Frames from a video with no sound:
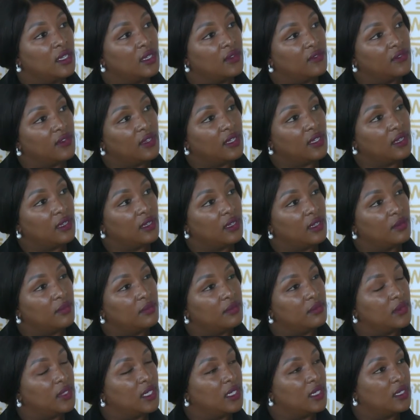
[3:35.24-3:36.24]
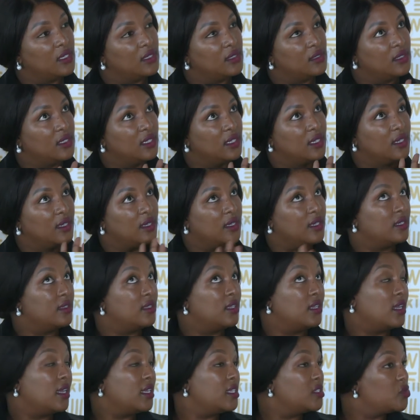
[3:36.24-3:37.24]
even um, uh, the
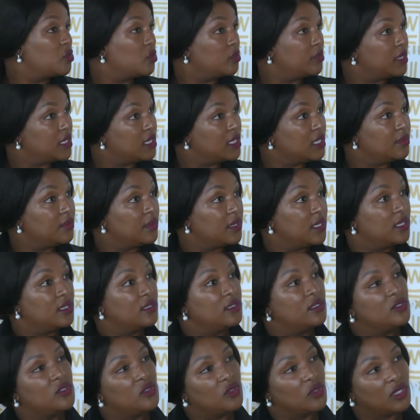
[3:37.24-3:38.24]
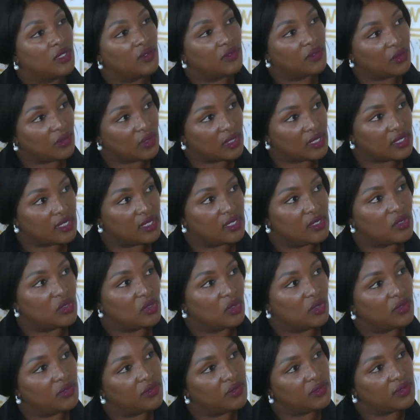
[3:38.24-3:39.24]
the lights will be dimmer to give you the
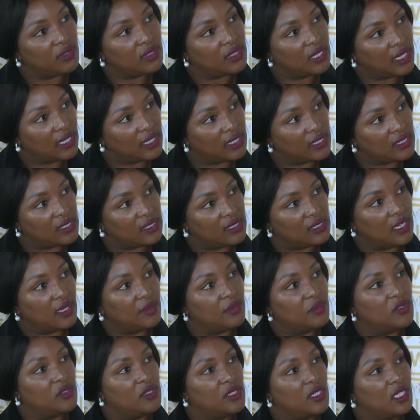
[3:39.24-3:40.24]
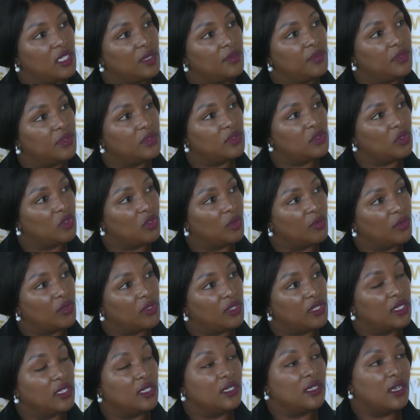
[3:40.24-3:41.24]
sense of like it's time to sleep. So your
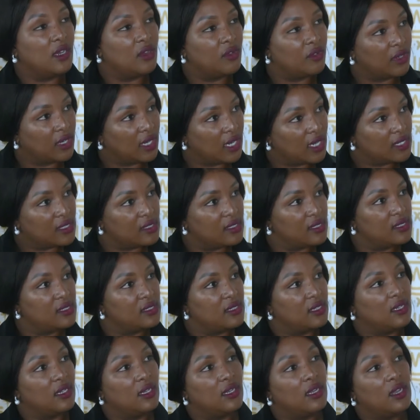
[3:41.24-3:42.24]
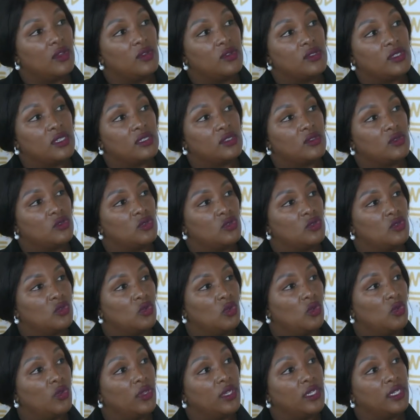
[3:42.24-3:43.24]
body now relaxes and allows us also
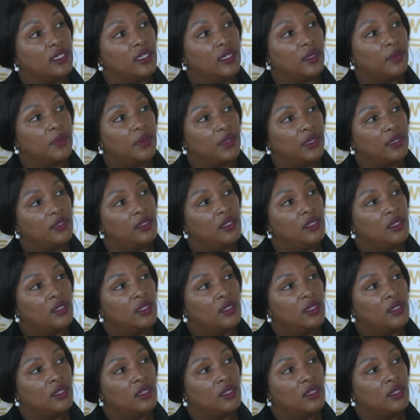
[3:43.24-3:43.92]
to go in deeper